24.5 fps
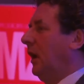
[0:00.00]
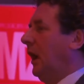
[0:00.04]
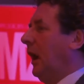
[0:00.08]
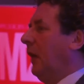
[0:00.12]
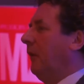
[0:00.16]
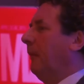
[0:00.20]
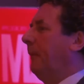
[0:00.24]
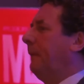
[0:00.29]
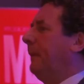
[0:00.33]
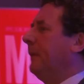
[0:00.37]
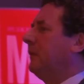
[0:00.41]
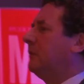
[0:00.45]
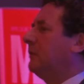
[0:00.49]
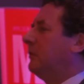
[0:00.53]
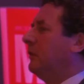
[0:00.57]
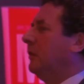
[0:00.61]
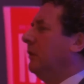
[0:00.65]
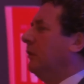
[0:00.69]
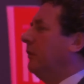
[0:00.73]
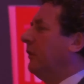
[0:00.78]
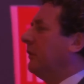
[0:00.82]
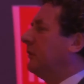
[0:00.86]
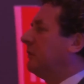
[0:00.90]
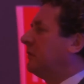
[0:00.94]
I would put to
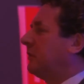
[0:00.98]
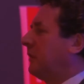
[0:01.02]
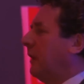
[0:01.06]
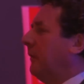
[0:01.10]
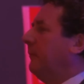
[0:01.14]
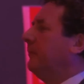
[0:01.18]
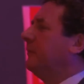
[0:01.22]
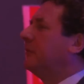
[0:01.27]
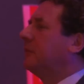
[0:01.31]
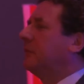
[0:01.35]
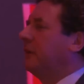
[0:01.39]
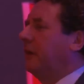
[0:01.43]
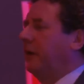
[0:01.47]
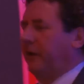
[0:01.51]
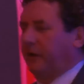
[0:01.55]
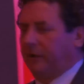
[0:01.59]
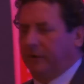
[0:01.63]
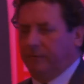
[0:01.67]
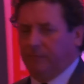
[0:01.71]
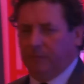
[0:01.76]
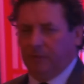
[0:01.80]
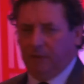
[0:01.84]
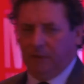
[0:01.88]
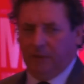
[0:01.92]
you that
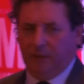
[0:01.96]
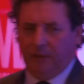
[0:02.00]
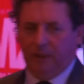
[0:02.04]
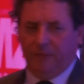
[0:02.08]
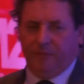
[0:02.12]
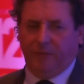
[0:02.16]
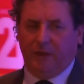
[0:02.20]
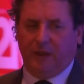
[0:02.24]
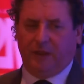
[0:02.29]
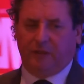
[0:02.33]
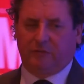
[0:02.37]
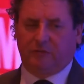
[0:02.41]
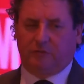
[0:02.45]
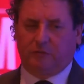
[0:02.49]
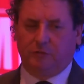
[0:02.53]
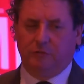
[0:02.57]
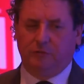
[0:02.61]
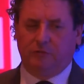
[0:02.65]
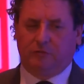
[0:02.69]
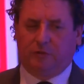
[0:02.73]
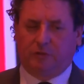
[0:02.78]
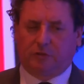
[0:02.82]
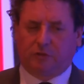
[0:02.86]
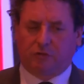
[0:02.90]
sometime in the next
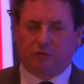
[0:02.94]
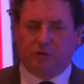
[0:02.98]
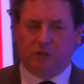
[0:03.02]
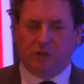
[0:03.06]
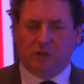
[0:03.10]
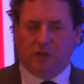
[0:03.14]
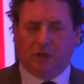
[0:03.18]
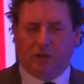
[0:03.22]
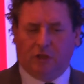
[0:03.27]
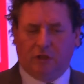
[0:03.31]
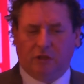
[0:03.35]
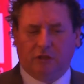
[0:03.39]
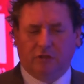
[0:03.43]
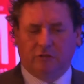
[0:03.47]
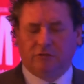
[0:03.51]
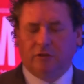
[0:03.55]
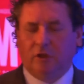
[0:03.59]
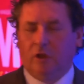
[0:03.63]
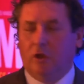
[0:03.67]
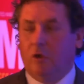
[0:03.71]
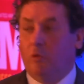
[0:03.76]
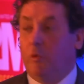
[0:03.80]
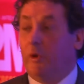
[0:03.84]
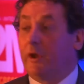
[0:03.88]
2 to 3
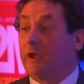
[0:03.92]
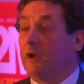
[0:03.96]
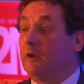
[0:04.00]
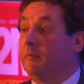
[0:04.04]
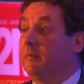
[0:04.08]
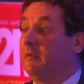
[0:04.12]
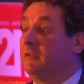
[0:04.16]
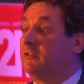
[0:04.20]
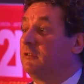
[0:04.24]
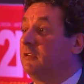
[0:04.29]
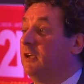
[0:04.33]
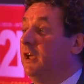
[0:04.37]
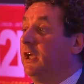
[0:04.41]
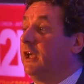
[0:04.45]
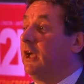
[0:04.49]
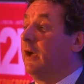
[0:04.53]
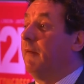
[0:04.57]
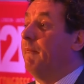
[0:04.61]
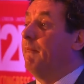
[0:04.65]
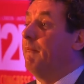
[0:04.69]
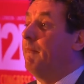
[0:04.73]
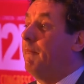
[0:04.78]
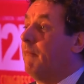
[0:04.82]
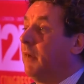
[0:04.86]
years, we're going to be seeing
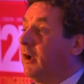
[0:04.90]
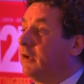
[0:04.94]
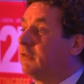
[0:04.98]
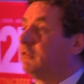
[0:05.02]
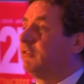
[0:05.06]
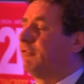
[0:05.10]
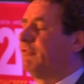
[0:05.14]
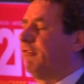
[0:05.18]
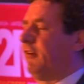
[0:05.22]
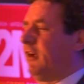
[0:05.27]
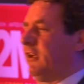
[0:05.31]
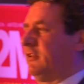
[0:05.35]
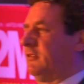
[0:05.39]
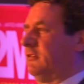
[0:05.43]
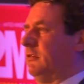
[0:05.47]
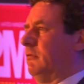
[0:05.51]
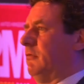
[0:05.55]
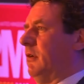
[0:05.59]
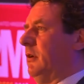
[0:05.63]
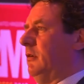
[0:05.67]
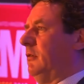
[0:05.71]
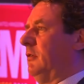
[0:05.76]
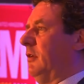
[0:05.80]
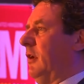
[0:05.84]
a much faster
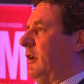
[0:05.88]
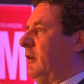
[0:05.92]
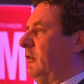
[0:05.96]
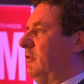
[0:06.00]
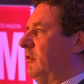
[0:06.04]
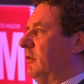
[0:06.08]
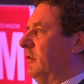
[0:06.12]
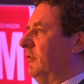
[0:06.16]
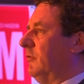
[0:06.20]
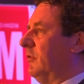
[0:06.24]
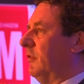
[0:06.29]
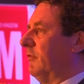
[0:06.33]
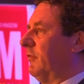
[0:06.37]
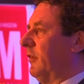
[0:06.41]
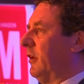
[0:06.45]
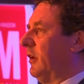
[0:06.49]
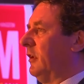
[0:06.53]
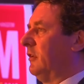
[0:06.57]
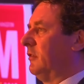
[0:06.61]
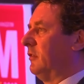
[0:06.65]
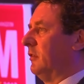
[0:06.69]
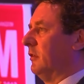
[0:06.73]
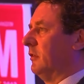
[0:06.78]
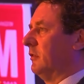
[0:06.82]
rotation of
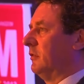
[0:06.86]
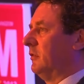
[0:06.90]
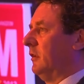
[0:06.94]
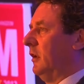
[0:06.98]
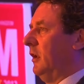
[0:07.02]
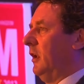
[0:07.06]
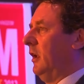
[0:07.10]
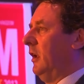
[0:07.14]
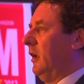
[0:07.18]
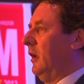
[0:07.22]
devices.